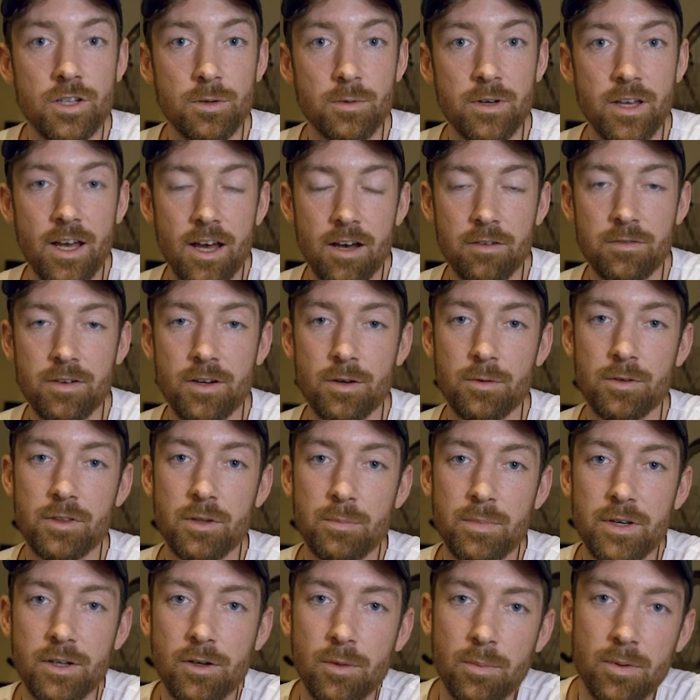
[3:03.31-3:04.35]
that we have here with the
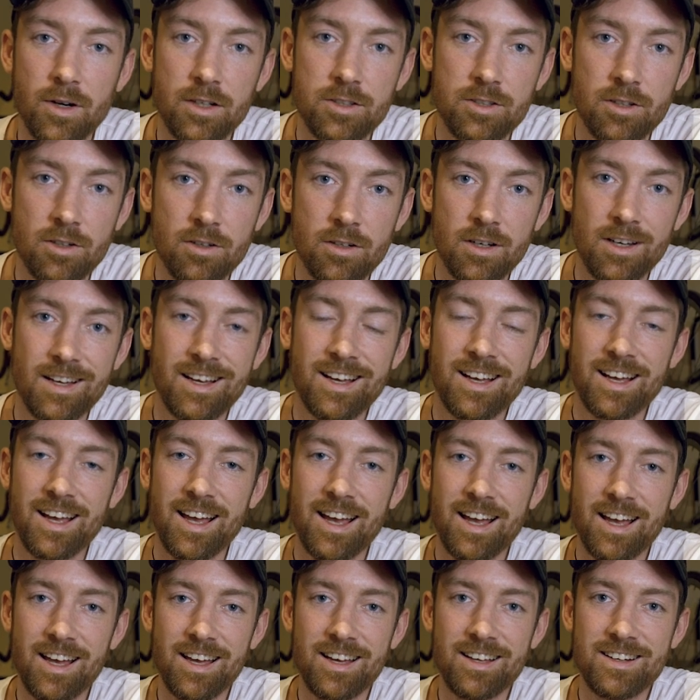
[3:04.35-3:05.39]
Picopresso.
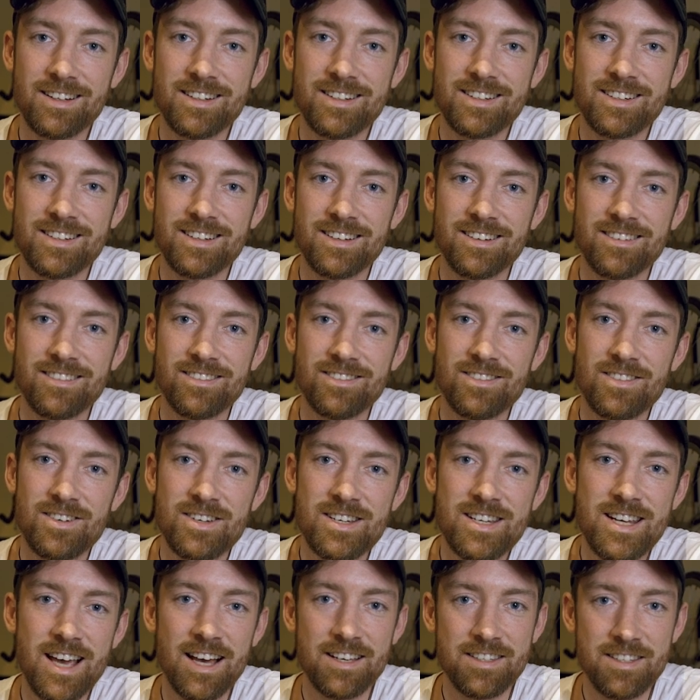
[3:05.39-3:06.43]
And
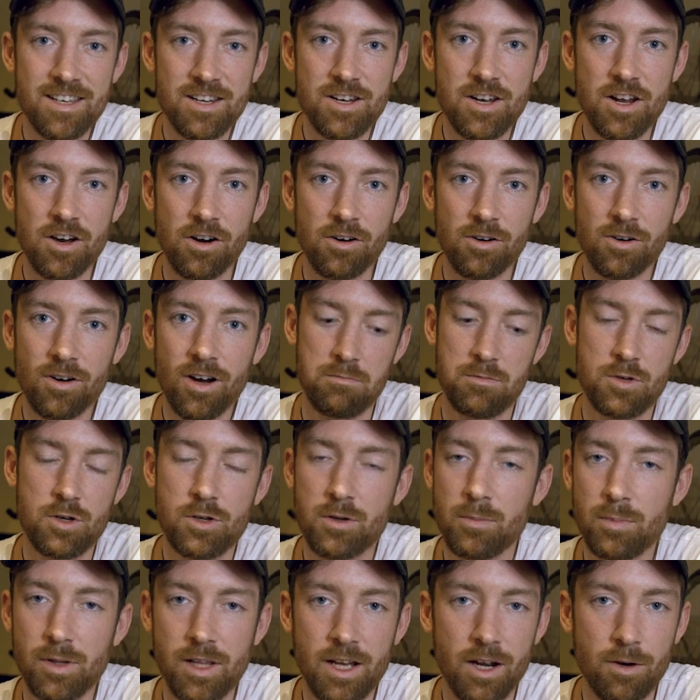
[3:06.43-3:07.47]
yes and no, you
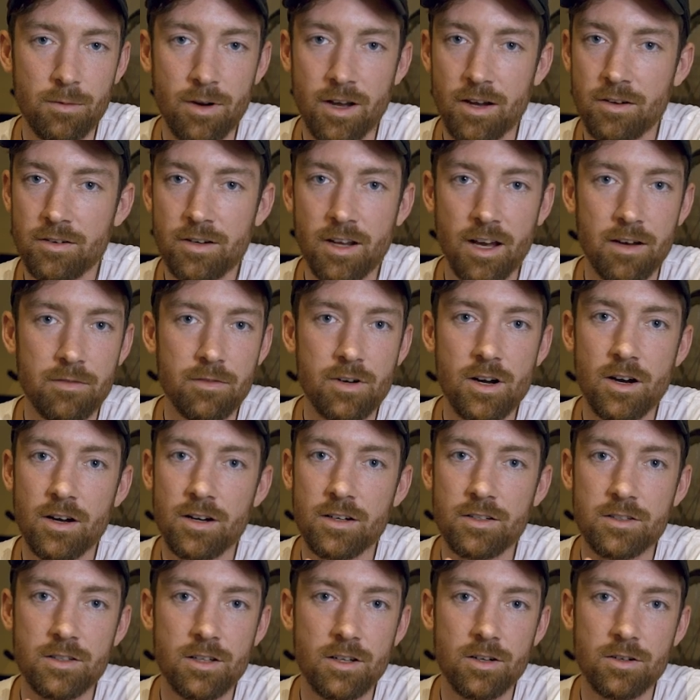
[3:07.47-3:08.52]
could play around. I've gone
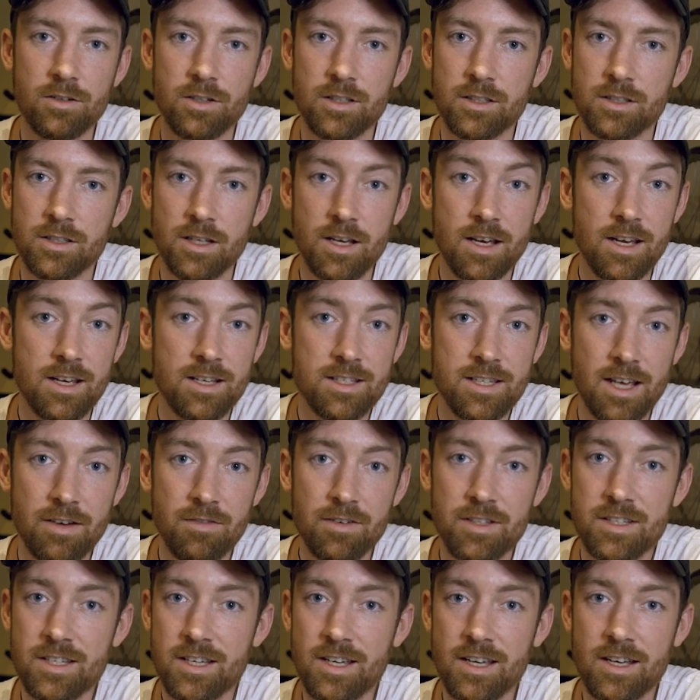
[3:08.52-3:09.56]
as low as
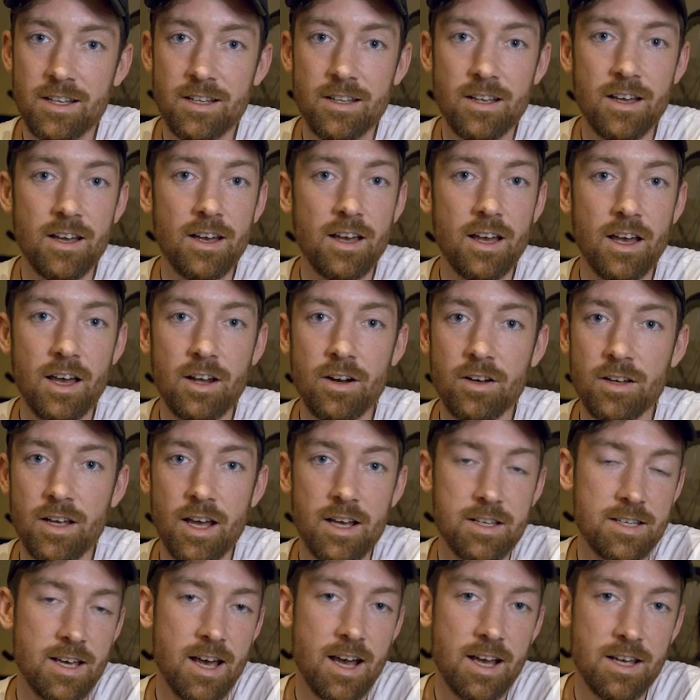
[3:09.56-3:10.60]
17 and
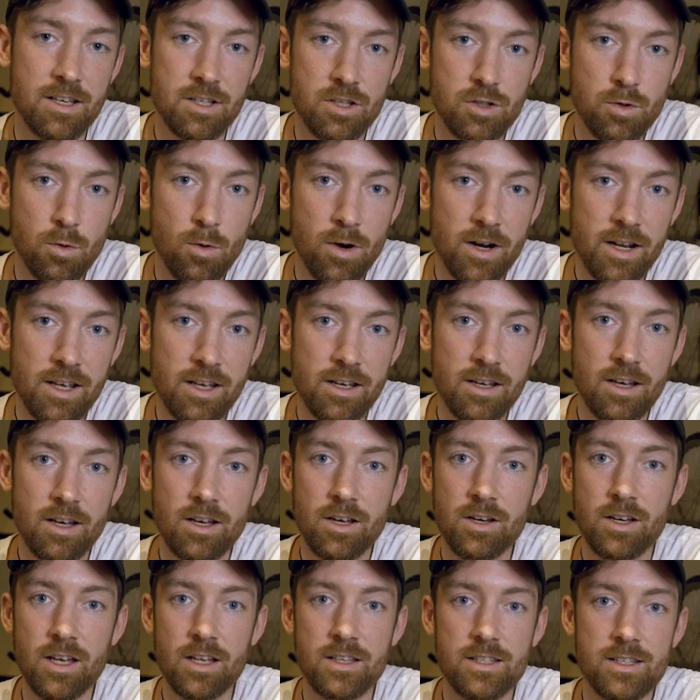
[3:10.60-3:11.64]
as high as 20
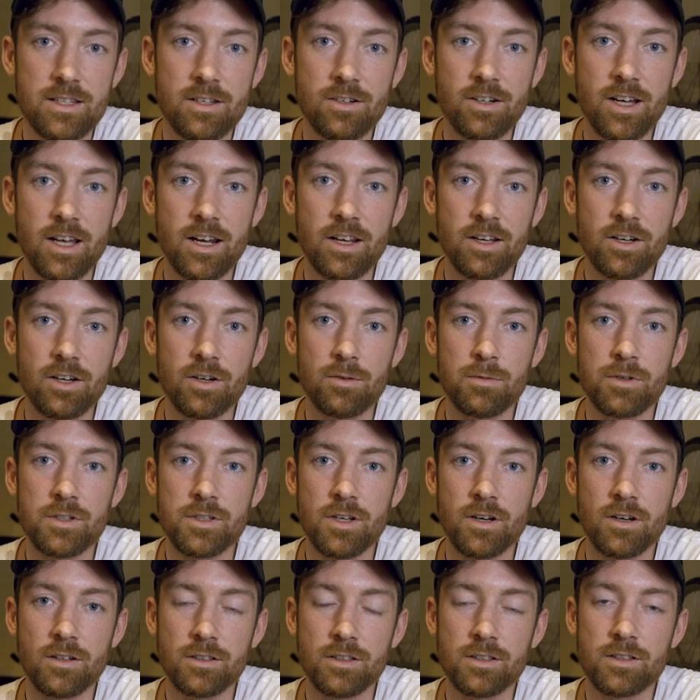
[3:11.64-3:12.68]
and still getting good
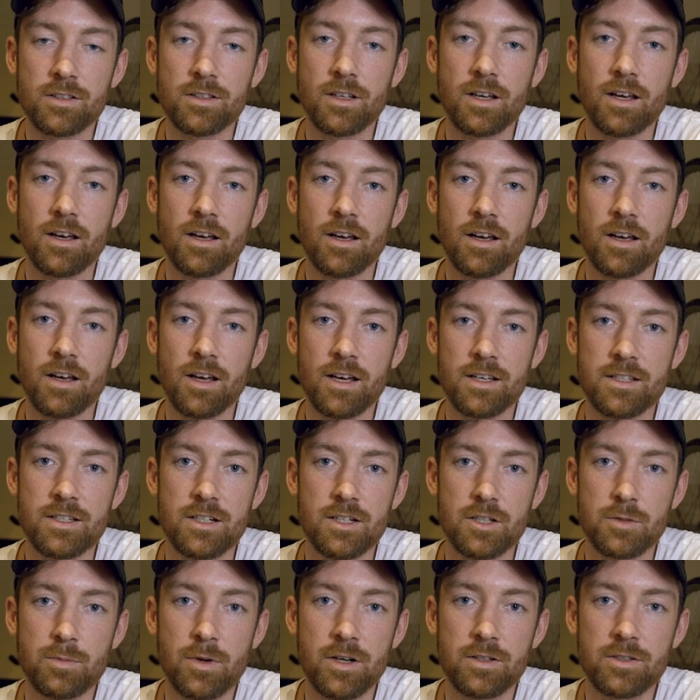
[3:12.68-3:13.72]
results as
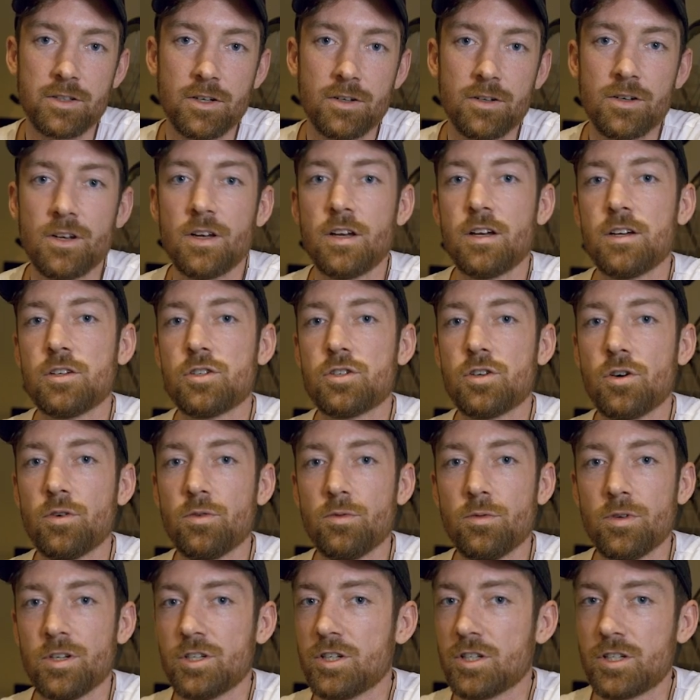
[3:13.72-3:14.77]
an espresso.
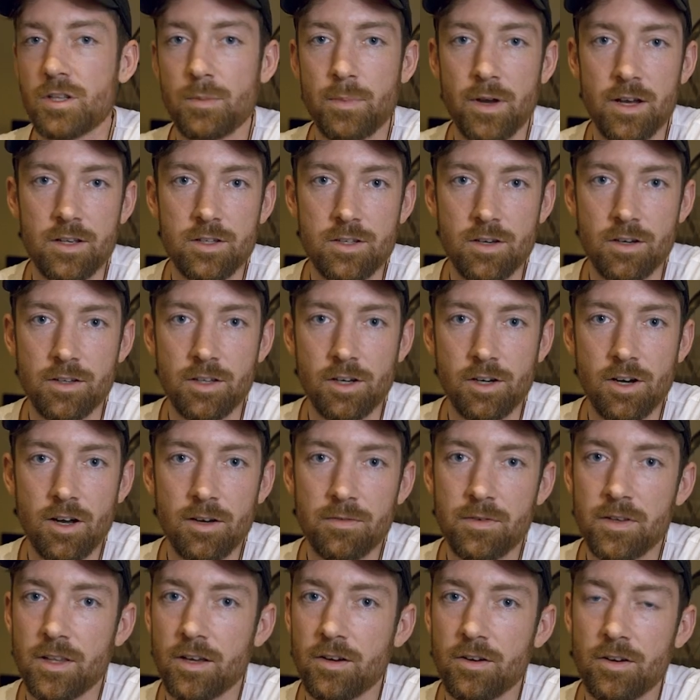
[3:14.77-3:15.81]
So it just depends on the
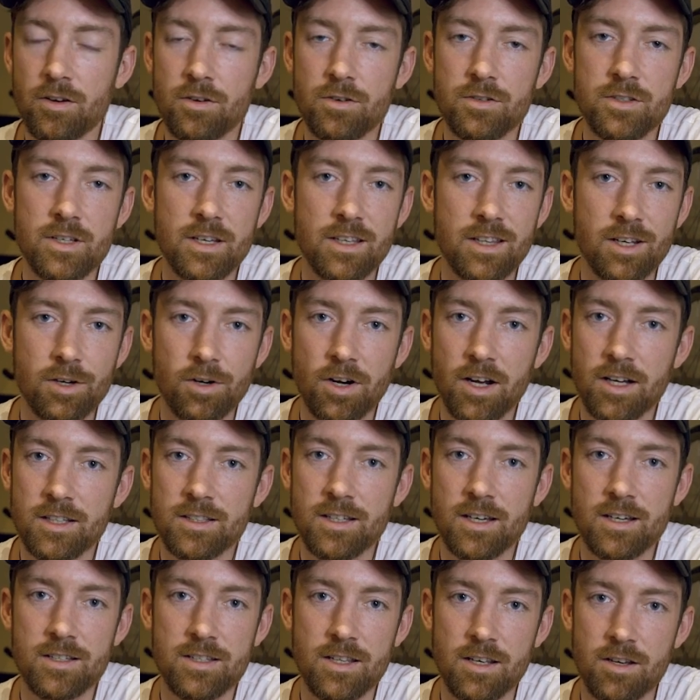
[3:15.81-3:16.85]
coffee that you're using, the grind
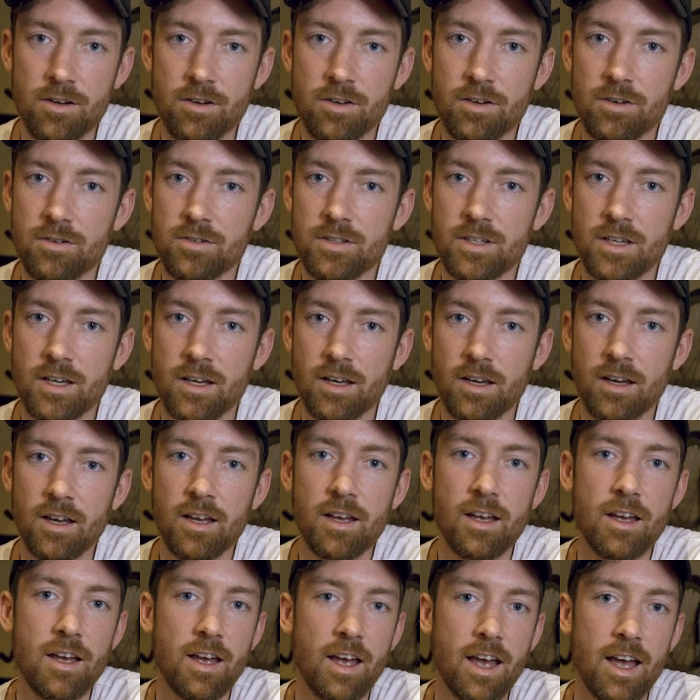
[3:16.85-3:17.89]
size that you're using,
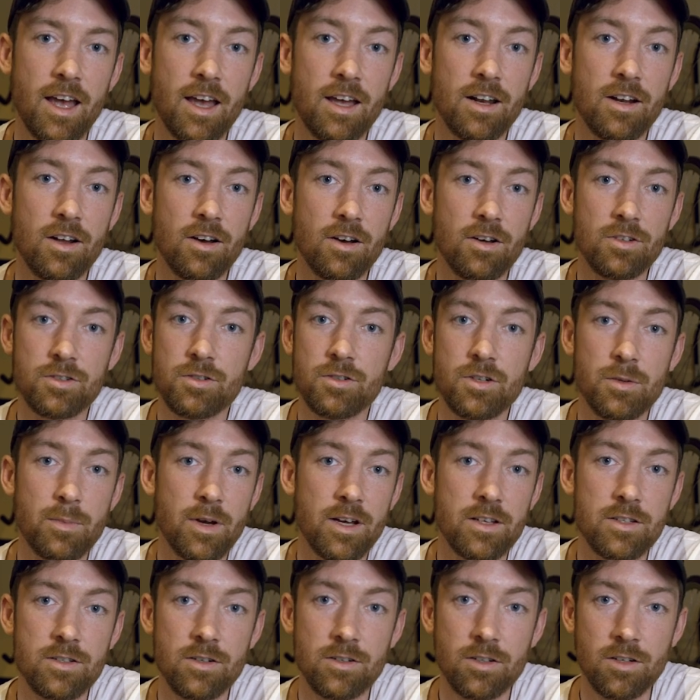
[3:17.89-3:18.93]
and also
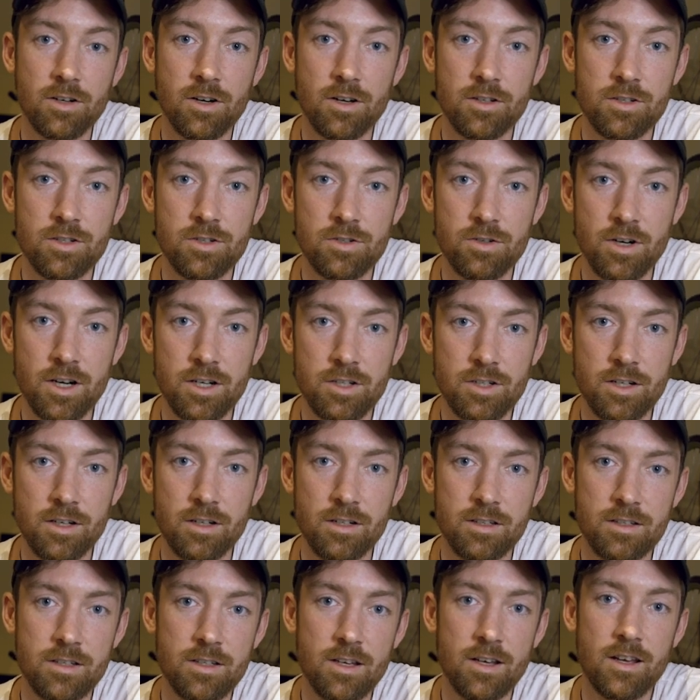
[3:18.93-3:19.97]
depends on the
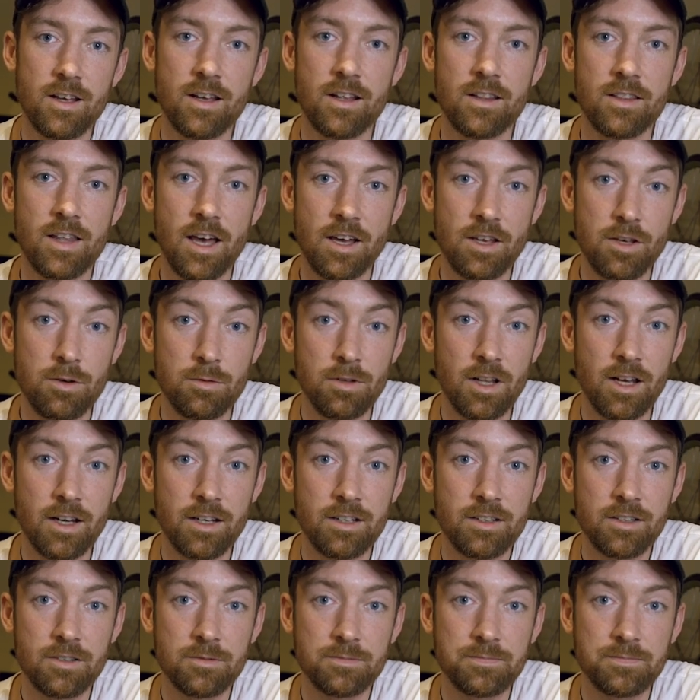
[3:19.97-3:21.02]
concentrations that you like.